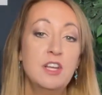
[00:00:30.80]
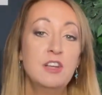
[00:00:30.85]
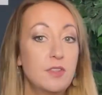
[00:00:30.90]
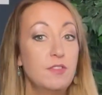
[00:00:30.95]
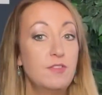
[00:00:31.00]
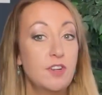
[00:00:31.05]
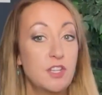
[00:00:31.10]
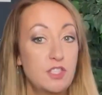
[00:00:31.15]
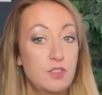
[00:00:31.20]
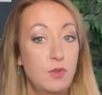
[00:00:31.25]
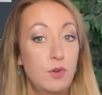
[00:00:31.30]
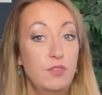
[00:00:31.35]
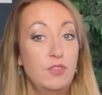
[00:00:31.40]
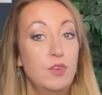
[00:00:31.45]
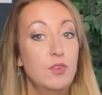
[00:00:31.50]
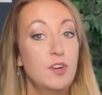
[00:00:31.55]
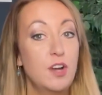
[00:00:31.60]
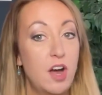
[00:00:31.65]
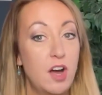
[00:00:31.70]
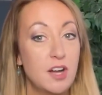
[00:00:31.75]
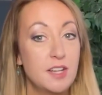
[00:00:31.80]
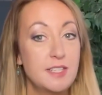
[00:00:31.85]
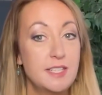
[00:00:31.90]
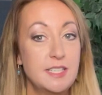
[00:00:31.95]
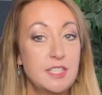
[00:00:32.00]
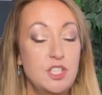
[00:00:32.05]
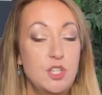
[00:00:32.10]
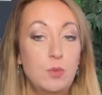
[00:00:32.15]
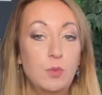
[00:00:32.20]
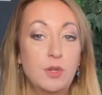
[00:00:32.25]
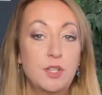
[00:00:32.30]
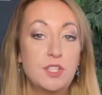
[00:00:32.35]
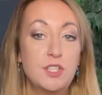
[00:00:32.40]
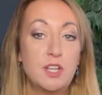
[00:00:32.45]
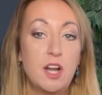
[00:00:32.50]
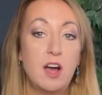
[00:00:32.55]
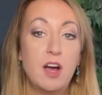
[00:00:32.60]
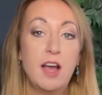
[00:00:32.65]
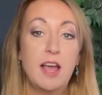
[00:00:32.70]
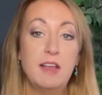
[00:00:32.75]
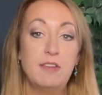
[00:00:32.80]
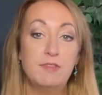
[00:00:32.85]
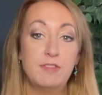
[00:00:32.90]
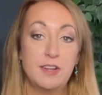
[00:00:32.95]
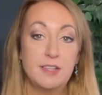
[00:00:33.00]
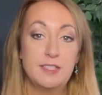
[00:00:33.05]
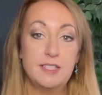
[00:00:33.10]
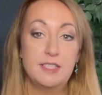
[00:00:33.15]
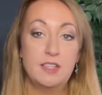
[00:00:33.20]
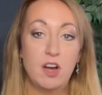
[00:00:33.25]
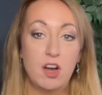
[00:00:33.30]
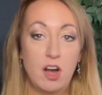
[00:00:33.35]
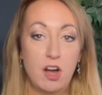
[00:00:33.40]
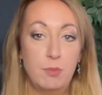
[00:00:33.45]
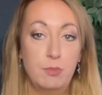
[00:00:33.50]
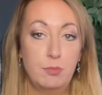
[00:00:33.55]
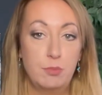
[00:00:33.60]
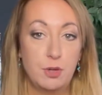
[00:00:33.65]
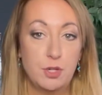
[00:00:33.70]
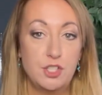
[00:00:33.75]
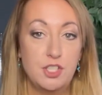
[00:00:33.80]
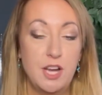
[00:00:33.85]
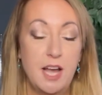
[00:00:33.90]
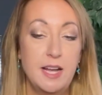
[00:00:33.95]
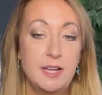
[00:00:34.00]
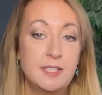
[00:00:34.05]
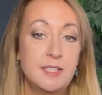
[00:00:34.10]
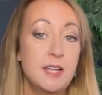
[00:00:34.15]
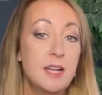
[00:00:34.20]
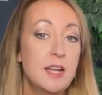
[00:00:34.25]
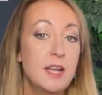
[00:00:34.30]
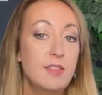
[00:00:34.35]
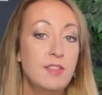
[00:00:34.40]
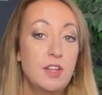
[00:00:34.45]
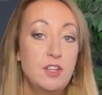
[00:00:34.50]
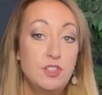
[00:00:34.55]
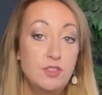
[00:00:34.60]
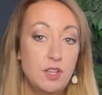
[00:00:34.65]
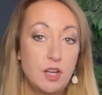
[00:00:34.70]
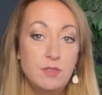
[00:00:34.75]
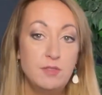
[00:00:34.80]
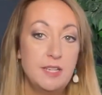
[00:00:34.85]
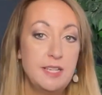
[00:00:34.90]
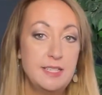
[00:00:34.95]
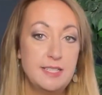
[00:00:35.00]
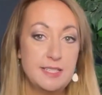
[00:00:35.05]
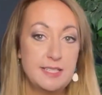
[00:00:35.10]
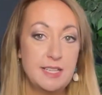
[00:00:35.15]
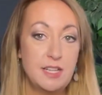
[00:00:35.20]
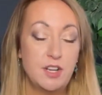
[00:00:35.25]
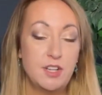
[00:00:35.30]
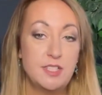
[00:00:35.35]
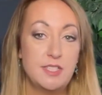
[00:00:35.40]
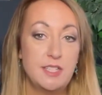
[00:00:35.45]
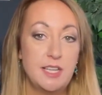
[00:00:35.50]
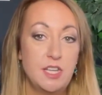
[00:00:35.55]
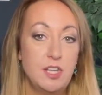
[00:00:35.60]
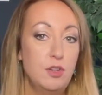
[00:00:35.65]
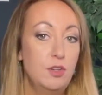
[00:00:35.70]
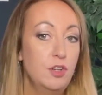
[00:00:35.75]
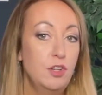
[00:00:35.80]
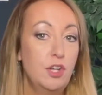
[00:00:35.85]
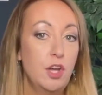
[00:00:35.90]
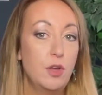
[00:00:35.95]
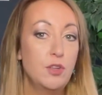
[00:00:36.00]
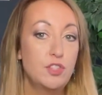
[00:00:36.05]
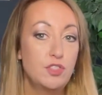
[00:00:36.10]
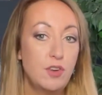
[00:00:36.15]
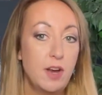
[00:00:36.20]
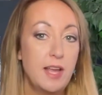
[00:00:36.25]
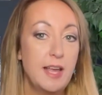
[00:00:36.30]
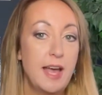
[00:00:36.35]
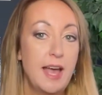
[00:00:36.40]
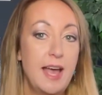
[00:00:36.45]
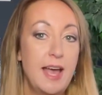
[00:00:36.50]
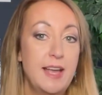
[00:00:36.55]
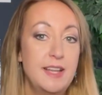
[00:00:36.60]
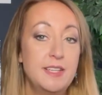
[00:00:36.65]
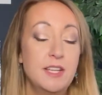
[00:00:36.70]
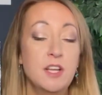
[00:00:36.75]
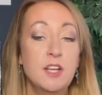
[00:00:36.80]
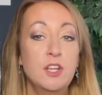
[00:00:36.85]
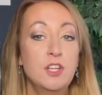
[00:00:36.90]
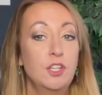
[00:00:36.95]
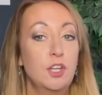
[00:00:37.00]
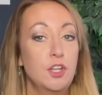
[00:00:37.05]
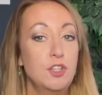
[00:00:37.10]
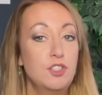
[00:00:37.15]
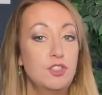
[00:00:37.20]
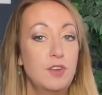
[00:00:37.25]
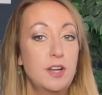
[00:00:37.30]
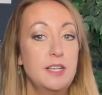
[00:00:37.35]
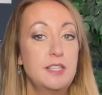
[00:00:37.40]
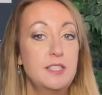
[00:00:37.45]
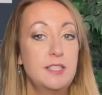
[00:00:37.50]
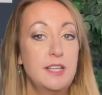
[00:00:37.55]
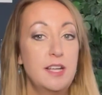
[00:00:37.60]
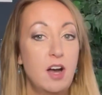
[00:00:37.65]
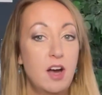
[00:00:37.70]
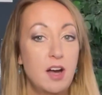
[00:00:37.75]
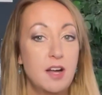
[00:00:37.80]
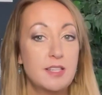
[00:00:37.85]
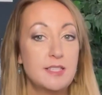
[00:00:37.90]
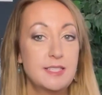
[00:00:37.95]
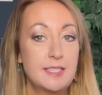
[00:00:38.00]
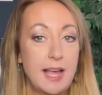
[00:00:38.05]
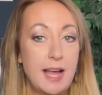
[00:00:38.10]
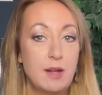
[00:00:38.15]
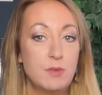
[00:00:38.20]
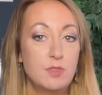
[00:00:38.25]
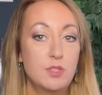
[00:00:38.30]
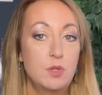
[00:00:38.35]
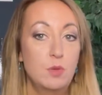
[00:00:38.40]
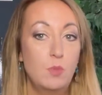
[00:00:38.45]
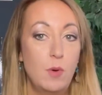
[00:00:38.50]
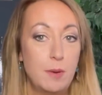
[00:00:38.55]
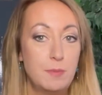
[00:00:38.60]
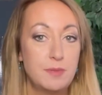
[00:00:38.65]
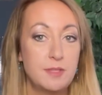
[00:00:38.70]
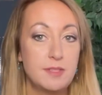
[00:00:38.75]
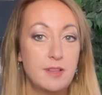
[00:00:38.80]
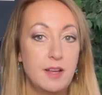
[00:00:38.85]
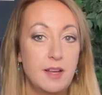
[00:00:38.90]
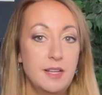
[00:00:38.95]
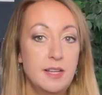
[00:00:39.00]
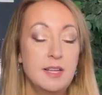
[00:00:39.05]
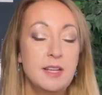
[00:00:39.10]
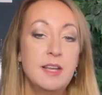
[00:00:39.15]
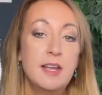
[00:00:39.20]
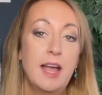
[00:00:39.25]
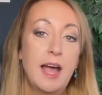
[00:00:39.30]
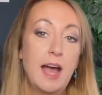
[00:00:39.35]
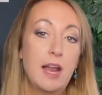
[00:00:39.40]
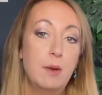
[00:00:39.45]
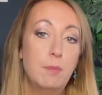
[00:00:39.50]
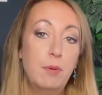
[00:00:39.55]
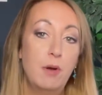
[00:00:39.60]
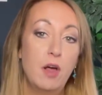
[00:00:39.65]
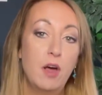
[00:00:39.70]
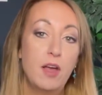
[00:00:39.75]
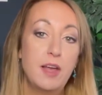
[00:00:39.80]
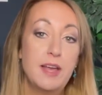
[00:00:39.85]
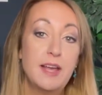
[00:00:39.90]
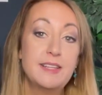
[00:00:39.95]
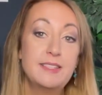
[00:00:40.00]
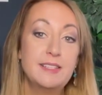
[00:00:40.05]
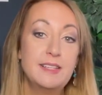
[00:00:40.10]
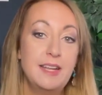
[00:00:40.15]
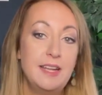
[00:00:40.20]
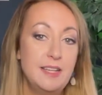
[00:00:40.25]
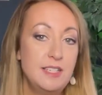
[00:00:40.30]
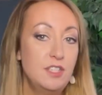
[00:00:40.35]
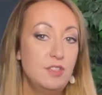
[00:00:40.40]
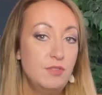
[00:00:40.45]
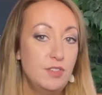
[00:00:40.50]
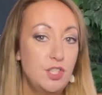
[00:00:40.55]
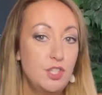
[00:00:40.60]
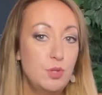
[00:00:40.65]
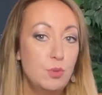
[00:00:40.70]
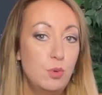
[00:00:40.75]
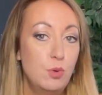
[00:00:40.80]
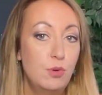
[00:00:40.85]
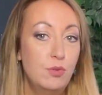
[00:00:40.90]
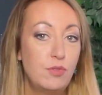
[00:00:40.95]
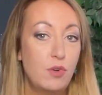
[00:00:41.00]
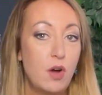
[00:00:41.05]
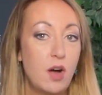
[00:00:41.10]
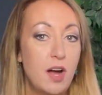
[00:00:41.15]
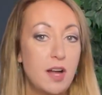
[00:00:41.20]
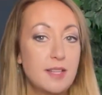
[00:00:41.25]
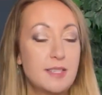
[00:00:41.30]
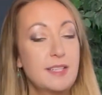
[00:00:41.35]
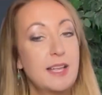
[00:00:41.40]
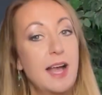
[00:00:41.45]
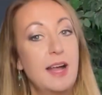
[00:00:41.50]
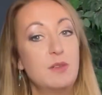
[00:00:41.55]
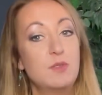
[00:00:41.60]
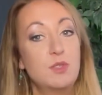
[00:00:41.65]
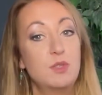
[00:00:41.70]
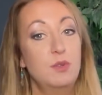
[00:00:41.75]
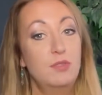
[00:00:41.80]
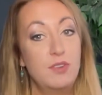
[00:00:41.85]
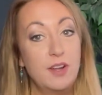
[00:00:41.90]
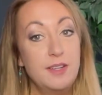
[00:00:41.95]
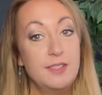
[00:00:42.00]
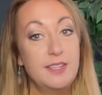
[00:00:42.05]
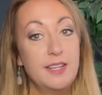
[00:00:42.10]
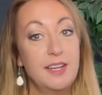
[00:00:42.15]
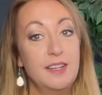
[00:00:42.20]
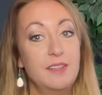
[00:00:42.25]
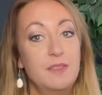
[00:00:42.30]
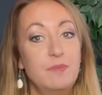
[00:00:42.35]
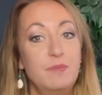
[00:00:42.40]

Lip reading: First of all, if you're an artist and you want to start a funded art project, then you don't need a CIC. You can go straight ahead, go straight to the Arts Council website and apply as an individual for Arts Council funding.